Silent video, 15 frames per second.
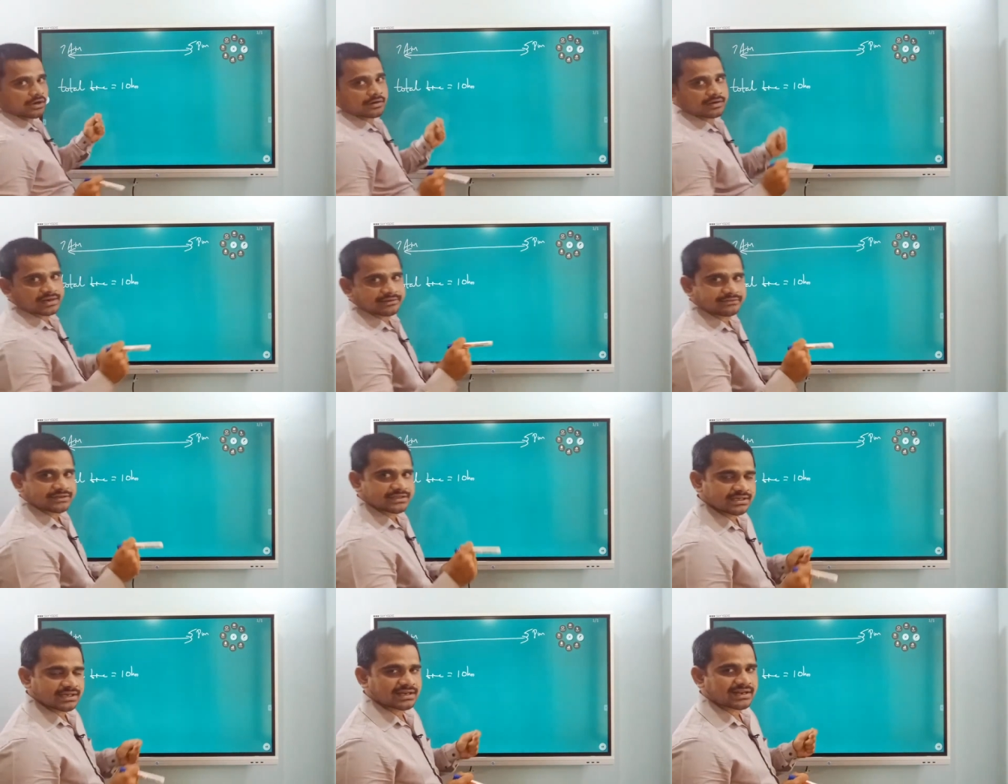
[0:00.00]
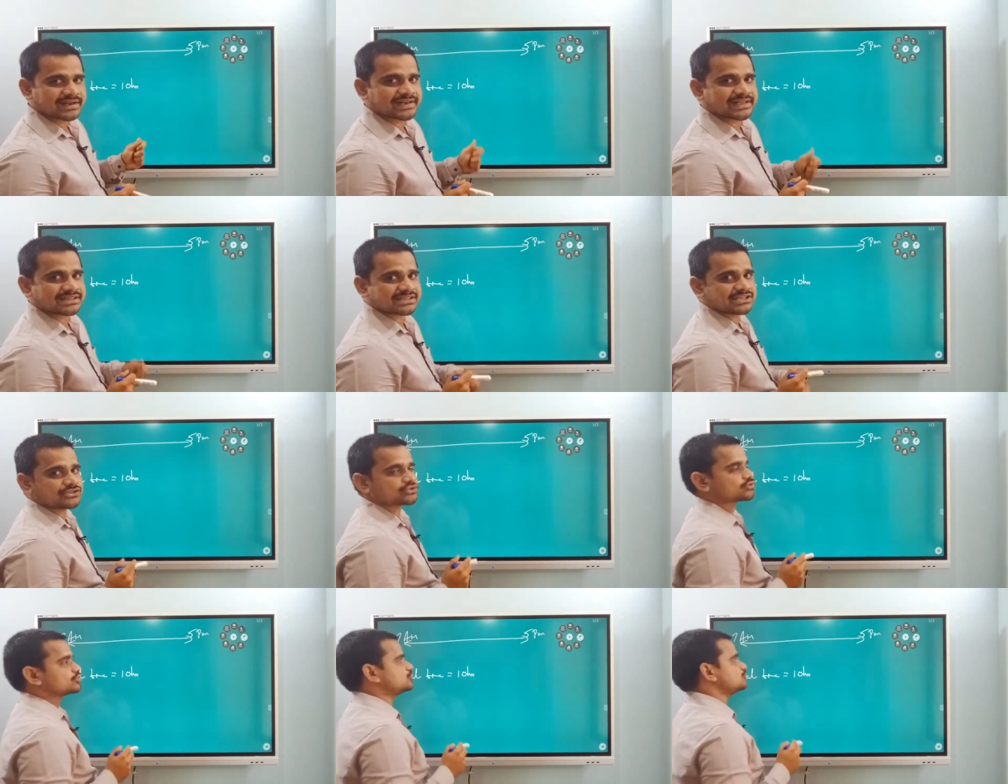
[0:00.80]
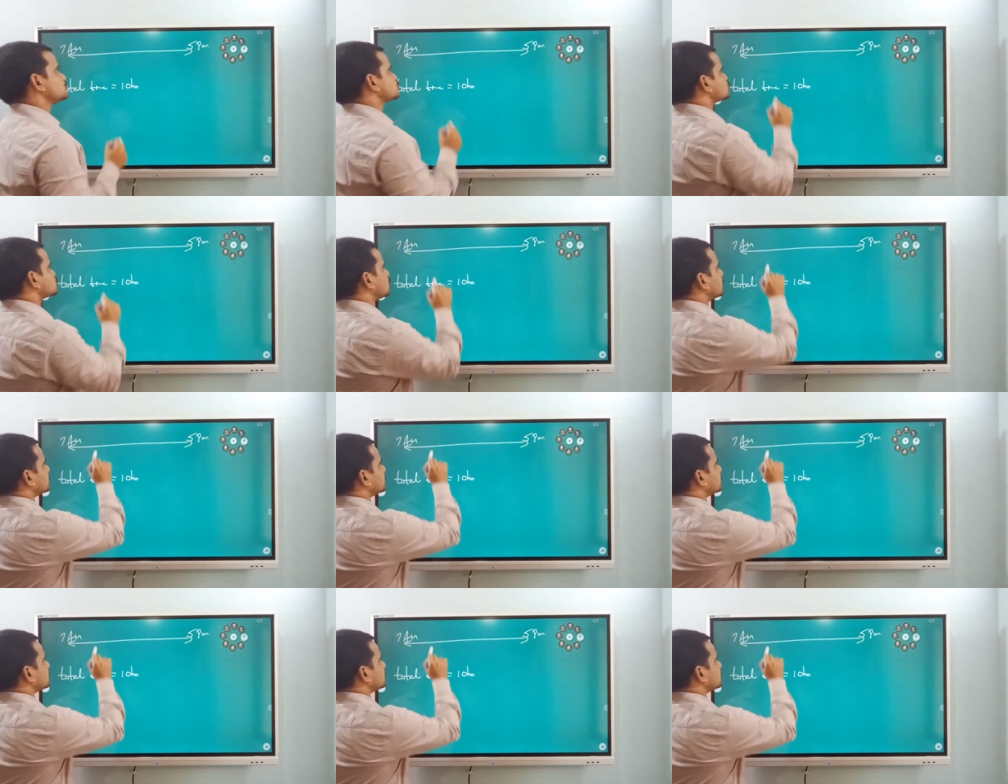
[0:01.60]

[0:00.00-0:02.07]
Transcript: driving here and I think so you stopped